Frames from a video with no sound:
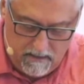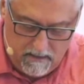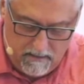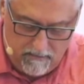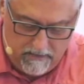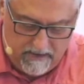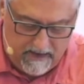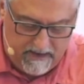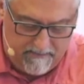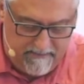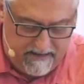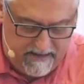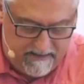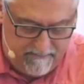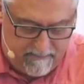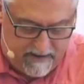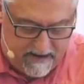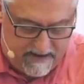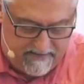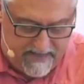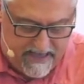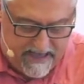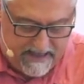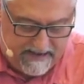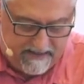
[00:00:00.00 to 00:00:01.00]
What I mean
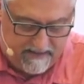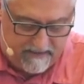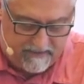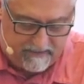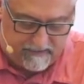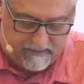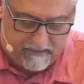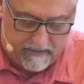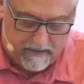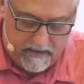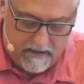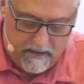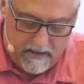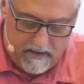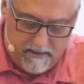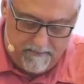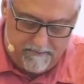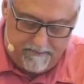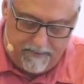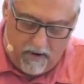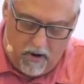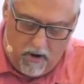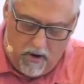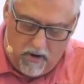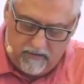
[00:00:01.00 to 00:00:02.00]
by that is,
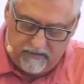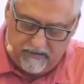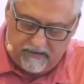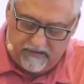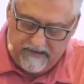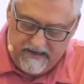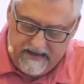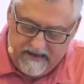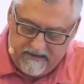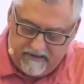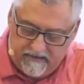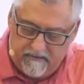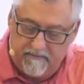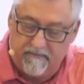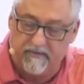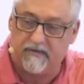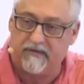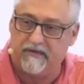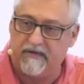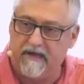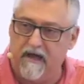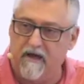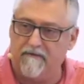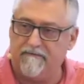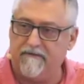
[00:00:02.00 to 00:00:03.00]
Paul sees
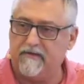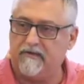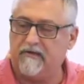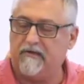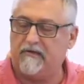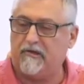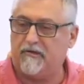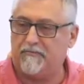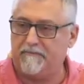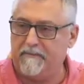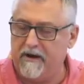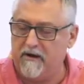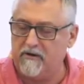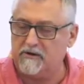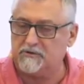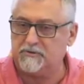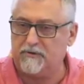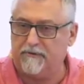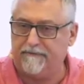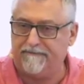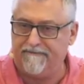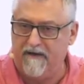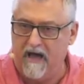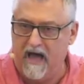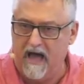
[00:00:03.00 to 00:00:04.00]
himself as a
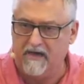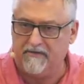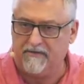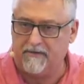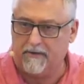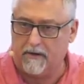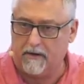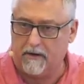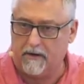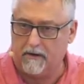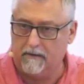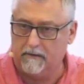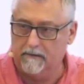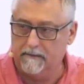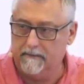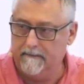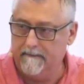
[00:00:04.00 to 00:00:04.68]
spiritual father.